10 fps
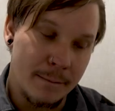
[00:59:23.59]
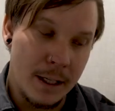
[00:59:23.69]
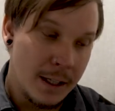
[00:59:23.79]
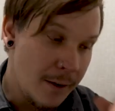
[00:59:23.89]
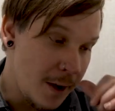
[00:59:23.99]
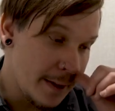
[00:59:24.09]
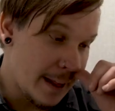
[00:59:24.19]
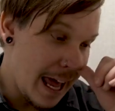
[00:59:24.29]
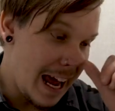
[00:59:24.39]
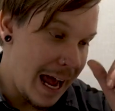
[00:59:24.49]
In the event
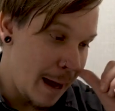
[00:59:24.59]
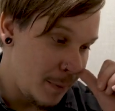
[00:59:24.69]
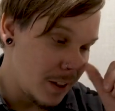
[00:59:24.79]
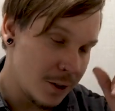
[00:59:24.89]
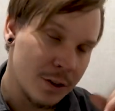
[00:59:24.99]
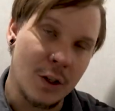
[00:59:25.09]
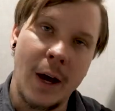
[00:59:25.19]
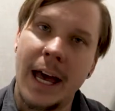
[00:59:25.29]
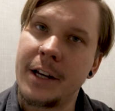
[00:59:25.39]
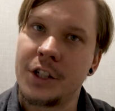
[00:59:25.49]
that happens, just go
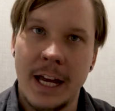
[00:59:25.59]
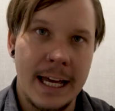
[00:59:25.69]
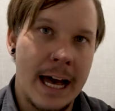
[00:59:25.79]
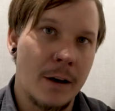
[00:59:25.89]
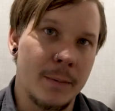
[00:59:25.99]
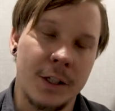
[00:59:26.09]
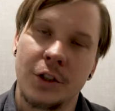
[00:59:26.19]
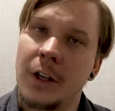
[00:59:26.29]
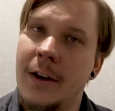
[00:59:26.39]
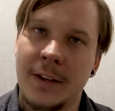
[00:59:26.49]
ahead, check out, make
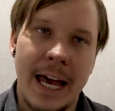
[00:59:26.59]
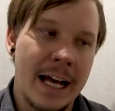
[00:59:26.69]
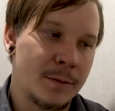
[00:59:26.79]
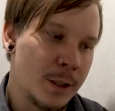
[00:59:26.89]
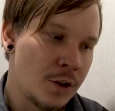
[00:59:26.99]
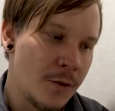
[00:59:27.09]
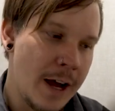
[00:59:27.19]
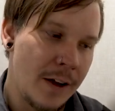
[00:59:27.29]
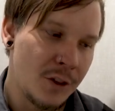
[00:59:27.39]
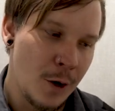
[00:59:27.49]
sure you have gas, make sure the
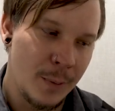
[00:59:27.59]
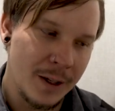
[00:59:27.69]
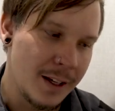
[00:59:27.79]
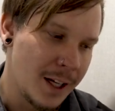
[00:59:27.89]
valve's open.